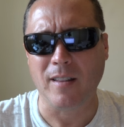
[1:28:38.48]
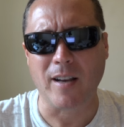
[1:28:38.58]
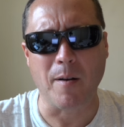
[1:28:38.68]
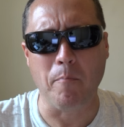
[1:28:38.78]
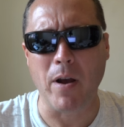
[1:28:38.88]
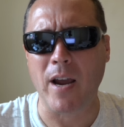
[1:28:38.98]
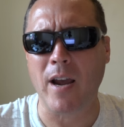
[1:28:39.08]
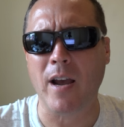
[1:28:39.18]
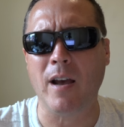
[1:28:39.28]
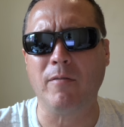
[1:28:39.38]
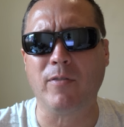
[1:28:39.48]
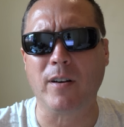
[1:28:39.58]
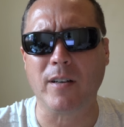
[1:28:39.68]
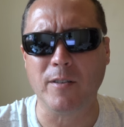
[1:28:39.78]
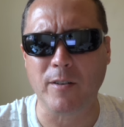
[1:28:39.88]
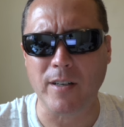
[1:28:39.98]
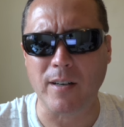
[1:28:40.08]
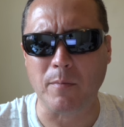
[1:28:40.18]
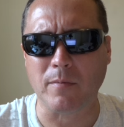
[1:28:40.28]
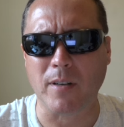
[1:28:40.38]
Like a bad fucking
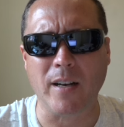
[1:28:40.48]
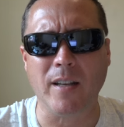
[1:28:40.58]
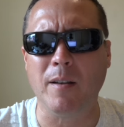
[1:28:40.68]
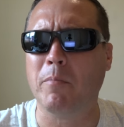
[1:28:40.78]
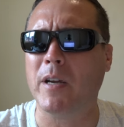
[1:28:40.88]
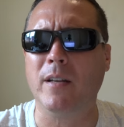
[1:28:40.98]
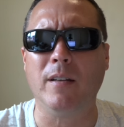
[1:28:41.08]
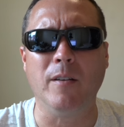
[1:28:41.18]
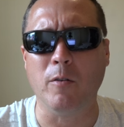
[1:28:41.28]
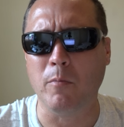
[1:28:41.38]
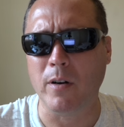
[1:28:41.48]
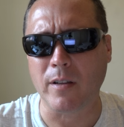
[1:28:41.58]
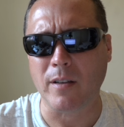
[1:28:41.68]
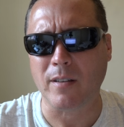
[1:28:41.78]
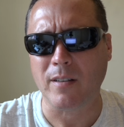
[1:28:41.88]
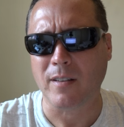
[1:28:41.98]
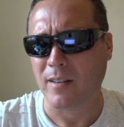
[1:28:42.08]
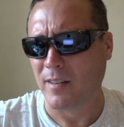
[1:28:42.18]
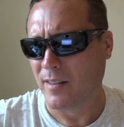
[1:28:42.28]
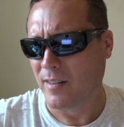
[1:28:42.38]
dream. I didn't abandon nobody.
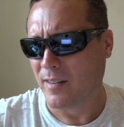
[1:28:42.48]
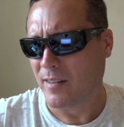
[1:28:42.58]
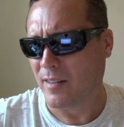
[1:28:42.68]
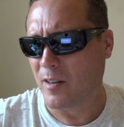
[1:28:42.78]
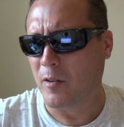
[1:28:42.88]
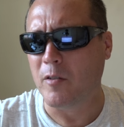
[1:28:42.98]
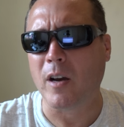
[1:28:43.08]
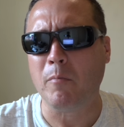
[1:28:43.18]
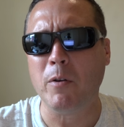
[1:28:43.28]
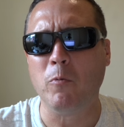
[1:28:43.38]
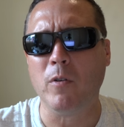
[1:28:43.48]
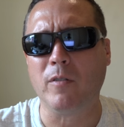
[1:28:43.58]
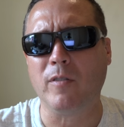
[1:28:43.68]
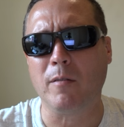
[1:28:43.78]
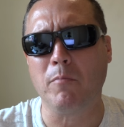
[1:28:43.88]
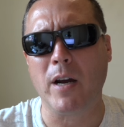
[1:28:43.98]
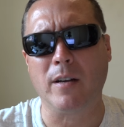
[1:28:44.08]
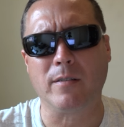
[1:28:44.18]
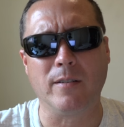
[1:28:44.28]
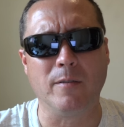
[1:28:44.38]
You gotta be one sick
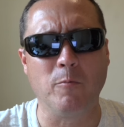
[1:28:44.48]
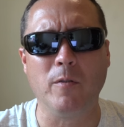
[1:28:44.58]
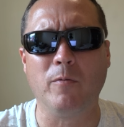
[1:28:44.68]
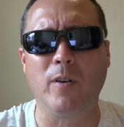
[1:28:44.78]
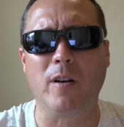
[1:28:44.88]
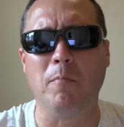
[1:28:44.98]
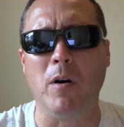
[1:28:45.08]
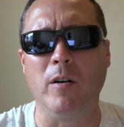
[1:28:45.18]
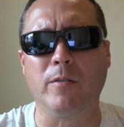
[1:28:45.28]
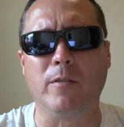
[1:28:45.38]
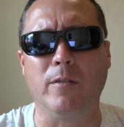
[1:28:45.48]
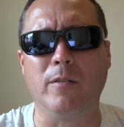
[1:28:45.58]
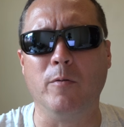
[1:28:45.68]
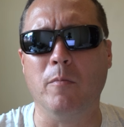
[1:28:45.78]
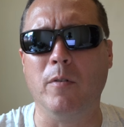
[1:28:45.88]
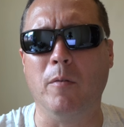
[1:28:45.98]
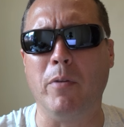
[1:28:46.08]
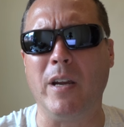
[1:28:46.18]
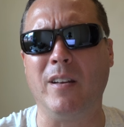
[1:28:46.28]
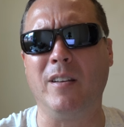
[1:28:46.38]
bastard, one fucking monster to
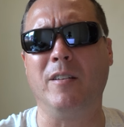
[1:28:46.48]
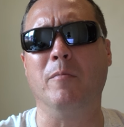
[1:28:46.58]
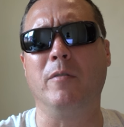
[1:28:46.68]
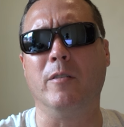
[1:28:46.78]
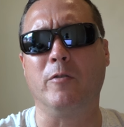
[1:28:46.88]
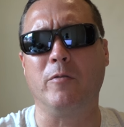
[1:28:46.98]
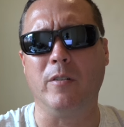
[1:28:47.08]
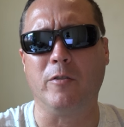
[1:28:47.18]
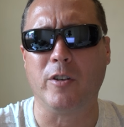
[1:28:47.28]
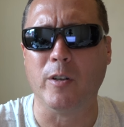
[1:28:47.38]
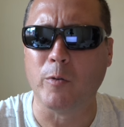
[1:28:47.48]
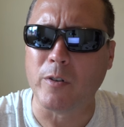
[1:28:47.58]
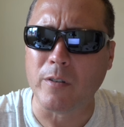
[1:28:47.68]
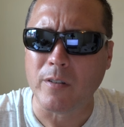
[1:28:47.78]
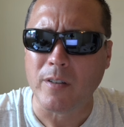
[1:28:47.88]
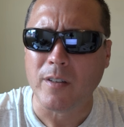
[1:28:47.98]
abandon your children.